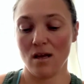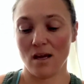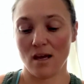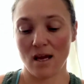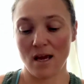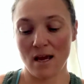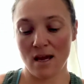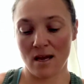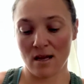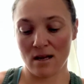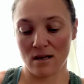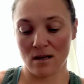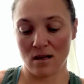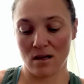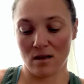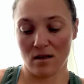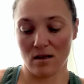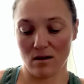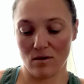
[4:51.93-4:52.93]
And
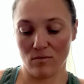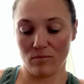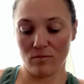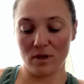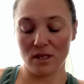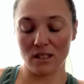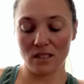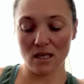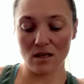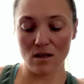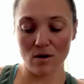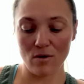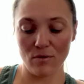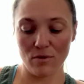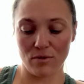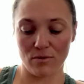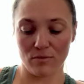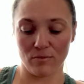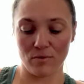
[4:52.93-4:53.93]
we did go
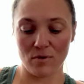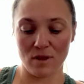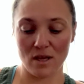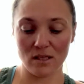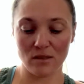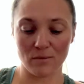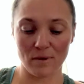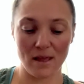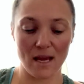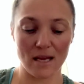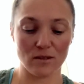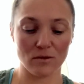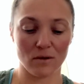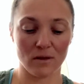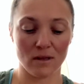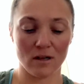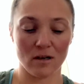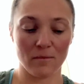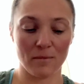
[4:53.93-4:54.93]
through this with Hazel a
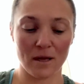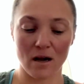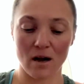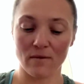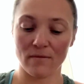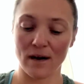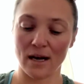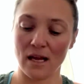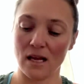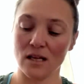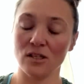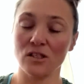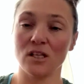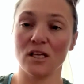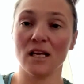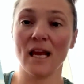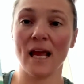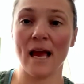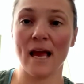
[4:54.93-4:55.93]
little bit already, and
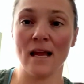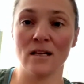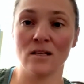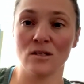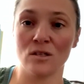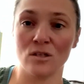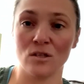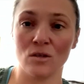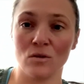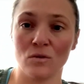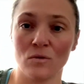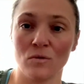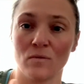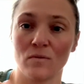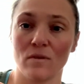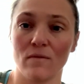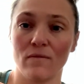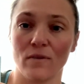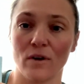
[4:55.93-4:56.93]
she can do
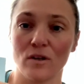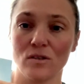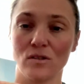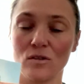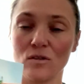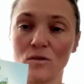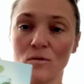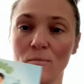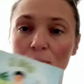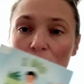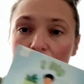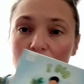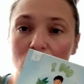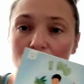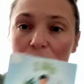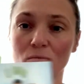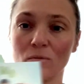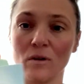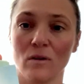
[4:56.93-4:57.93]
the first 2
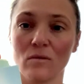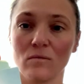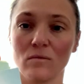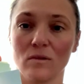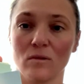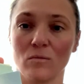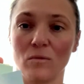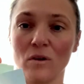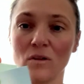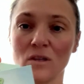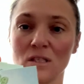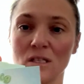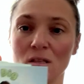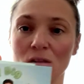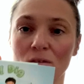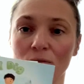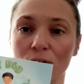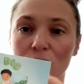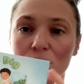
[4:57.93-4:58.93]
books. We only did
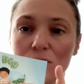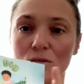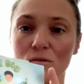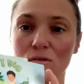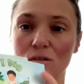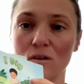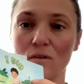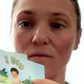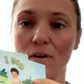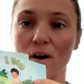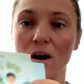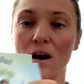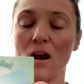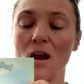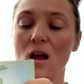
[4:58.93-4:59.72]
the first 2 so far.